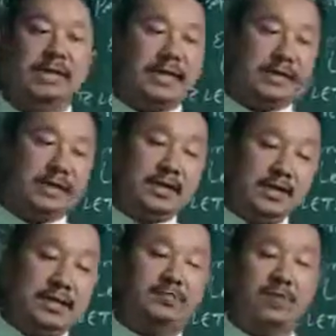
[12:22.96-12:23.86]
take the
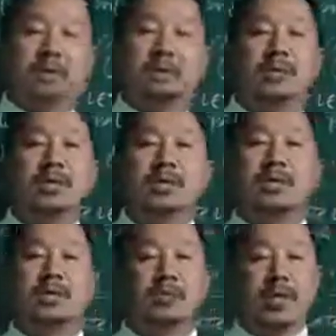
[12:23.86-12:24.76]
heat from
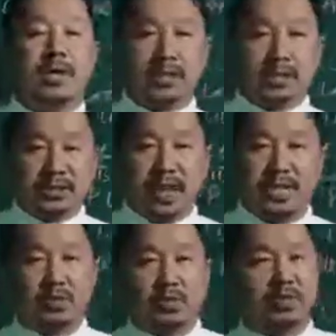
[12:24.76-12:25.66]
the burning
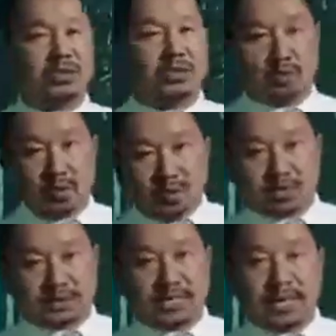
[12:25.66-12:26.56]
charcoals or
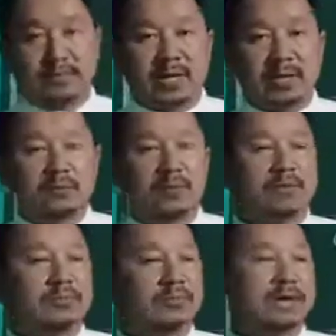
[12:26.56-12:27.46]
coals, so that way
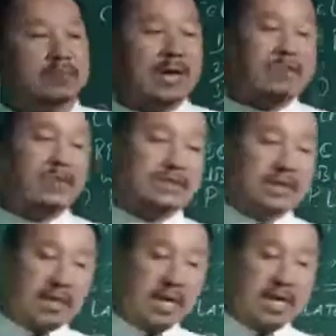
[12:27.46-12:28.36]
what may happen is
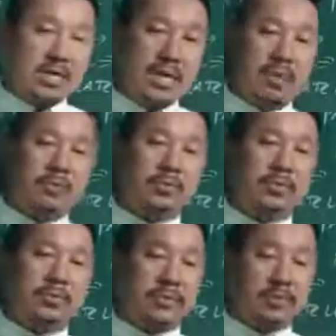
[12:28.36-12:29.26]
that carbon
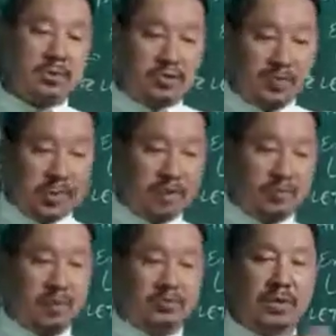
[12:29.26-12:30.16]
monoxide coming
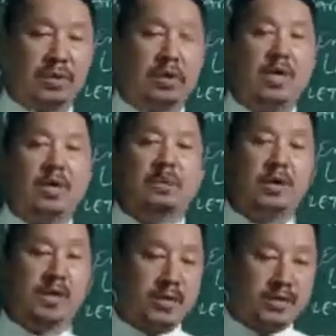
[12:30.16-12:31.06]
out of the
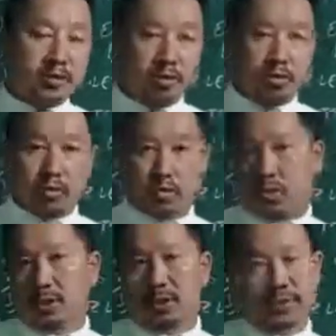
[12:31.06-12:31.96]
burning
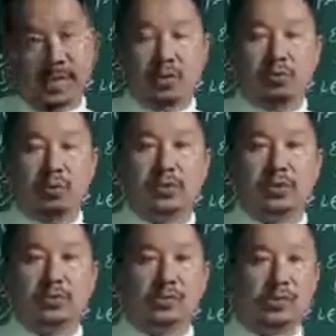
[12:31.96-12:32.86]
coal, the charcoals,